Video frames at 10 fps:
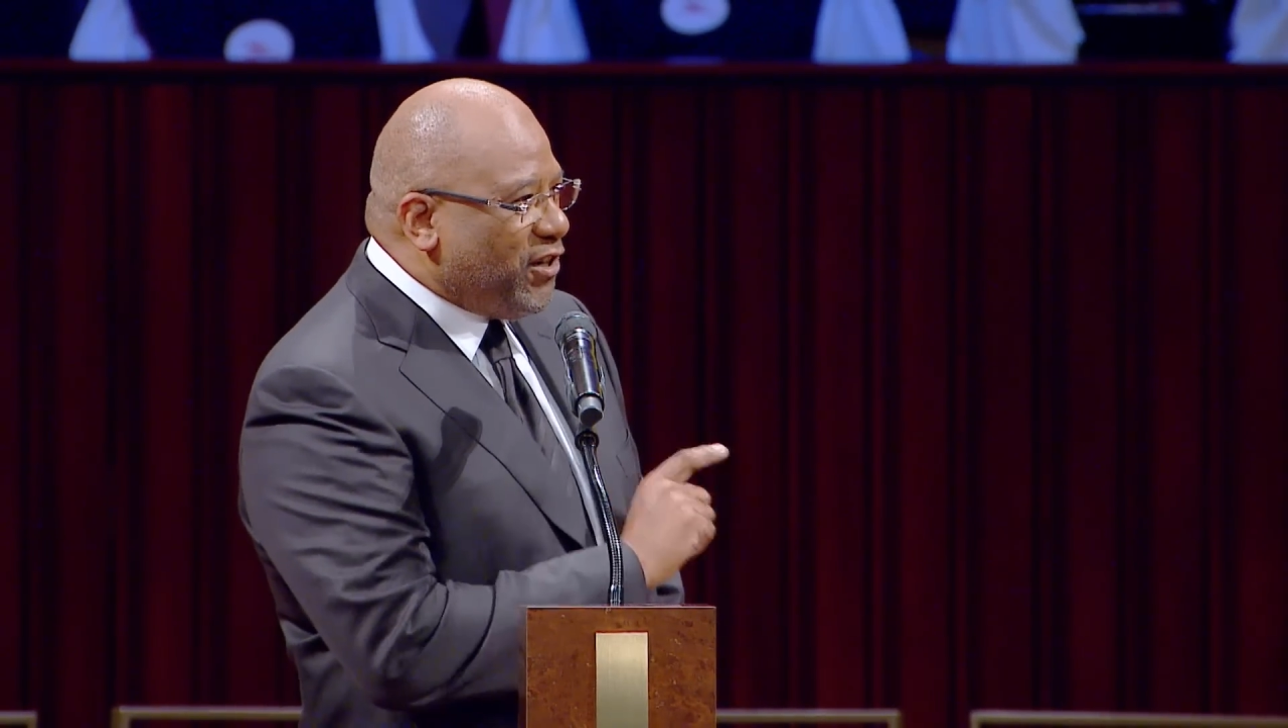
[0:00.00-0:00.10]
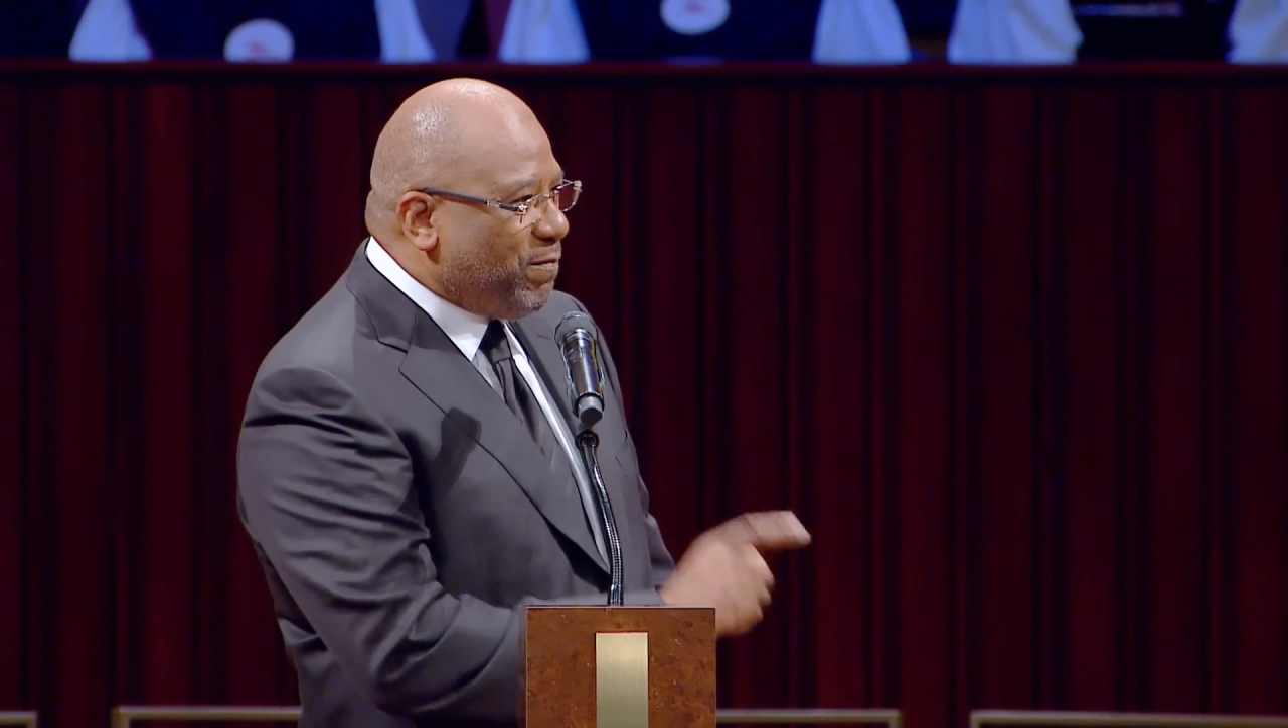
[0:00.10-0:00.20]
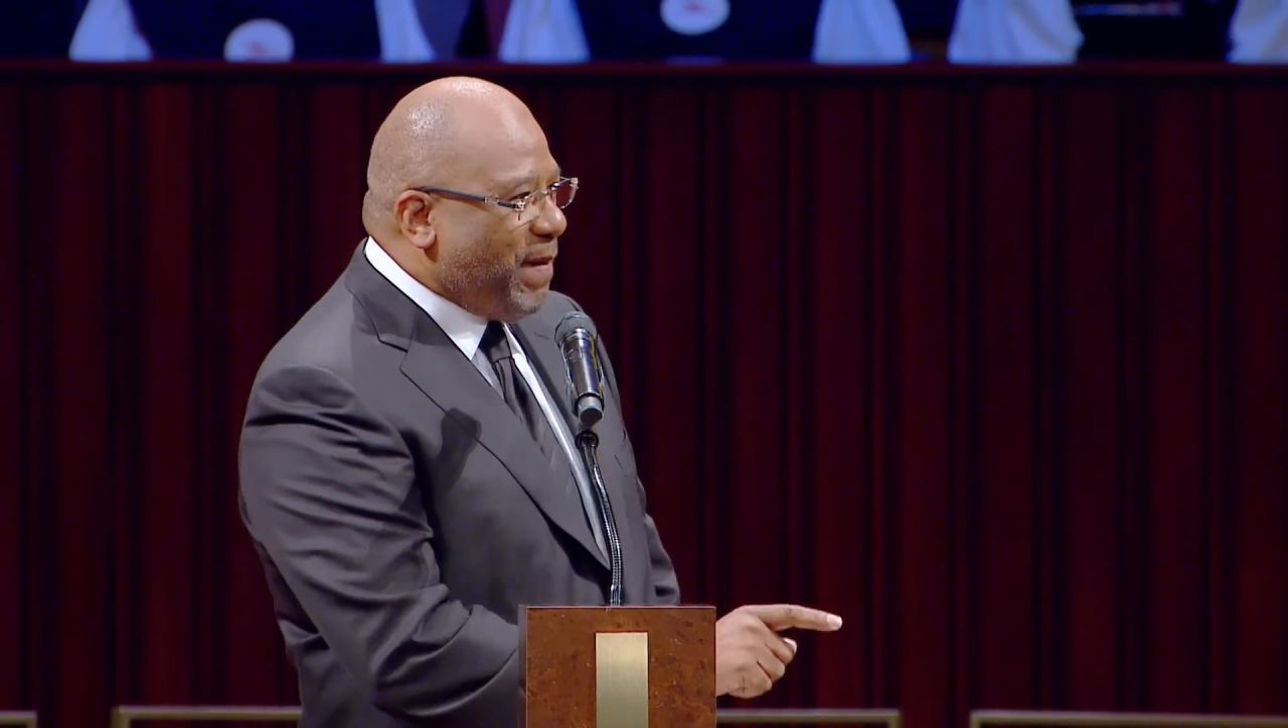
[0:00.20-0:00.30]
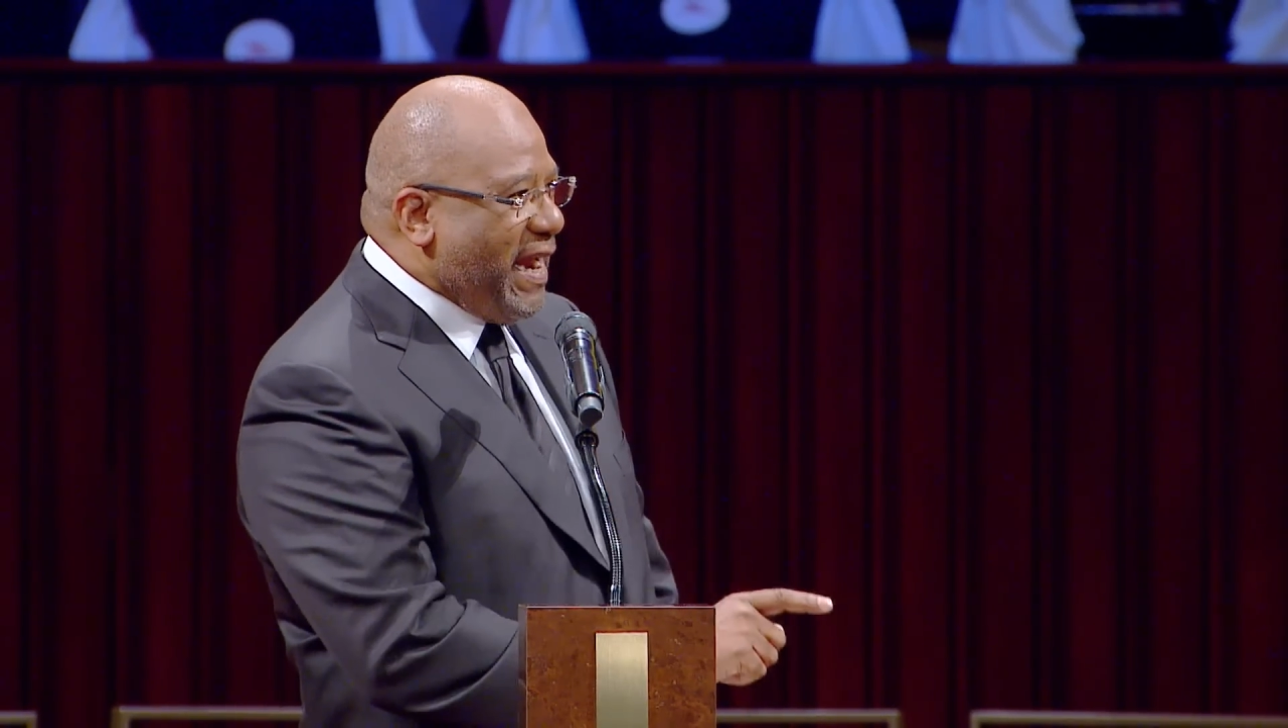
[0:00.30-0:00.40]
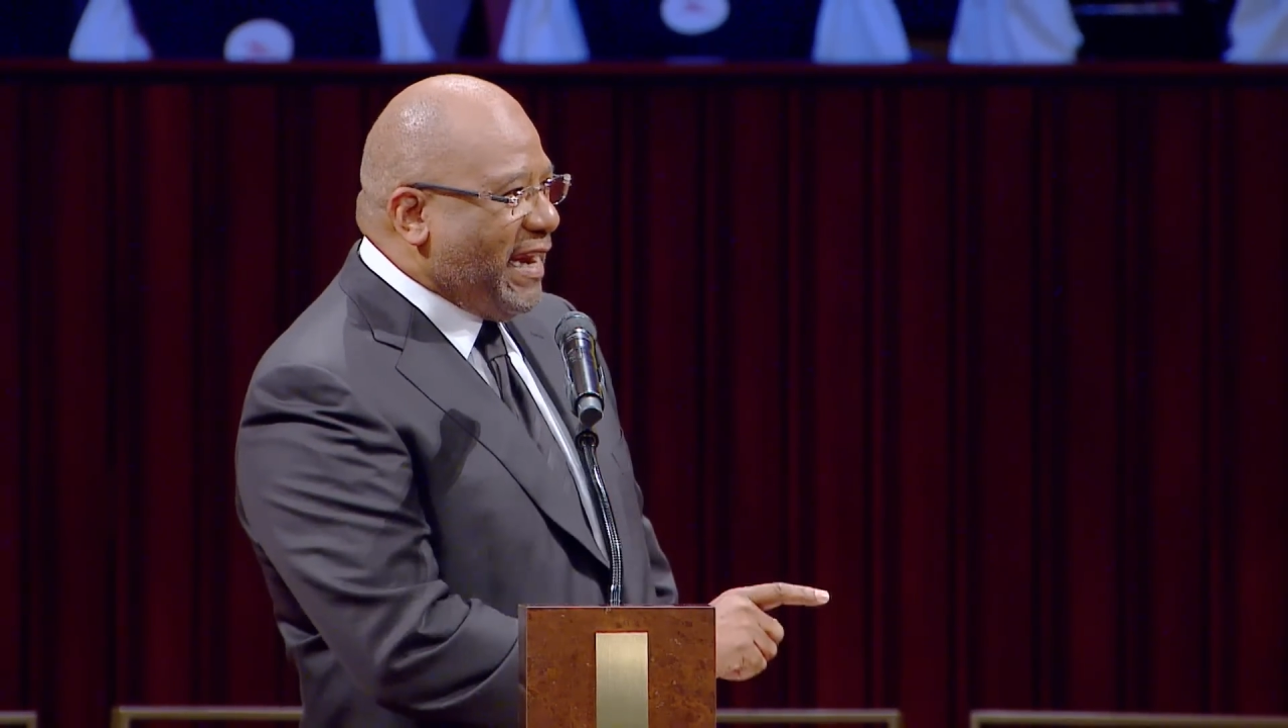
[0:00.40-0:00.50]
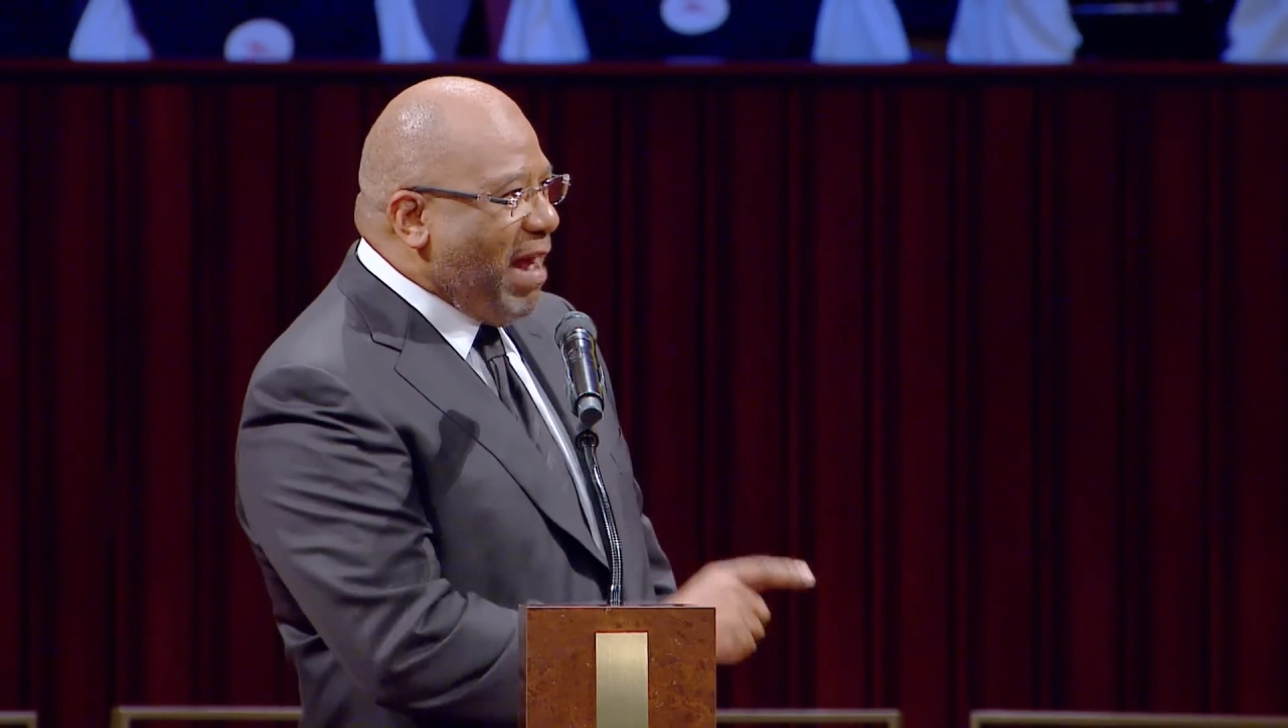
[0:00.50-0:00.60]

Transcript: or speed.